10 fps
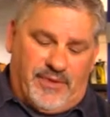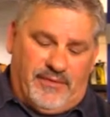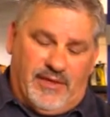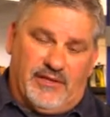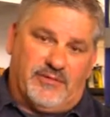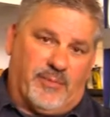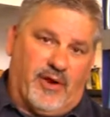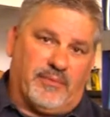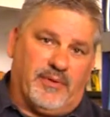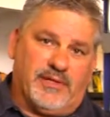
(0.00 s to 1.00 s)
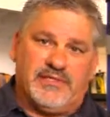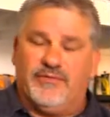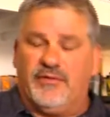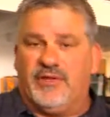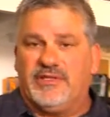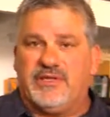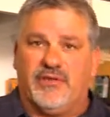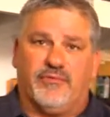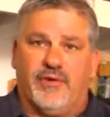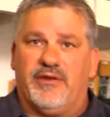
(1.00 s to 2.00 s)
that spark plugs, even though they say
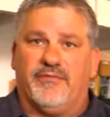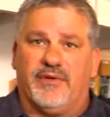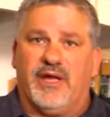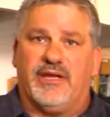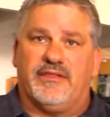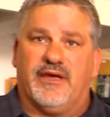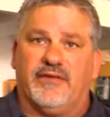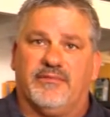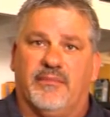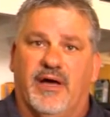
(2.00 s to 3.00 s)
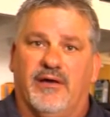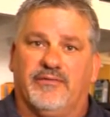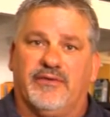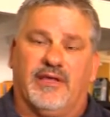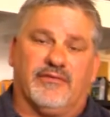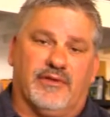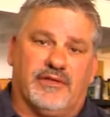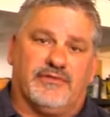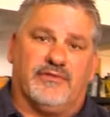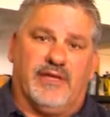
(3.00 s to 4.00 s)
they're rated for 90,000 miles, as an
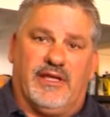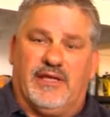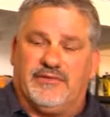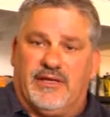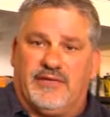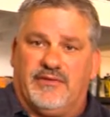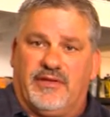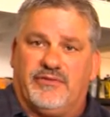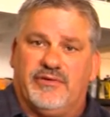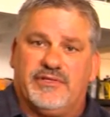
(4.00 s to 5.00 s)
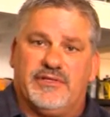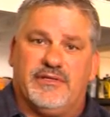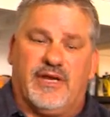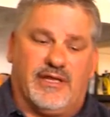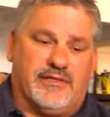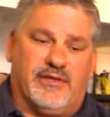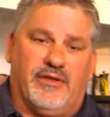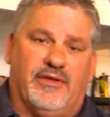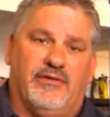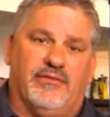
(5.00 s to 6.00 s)
ex-electrician, I can tell
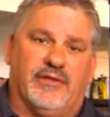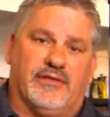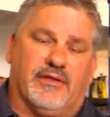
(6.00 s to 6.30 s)
you that the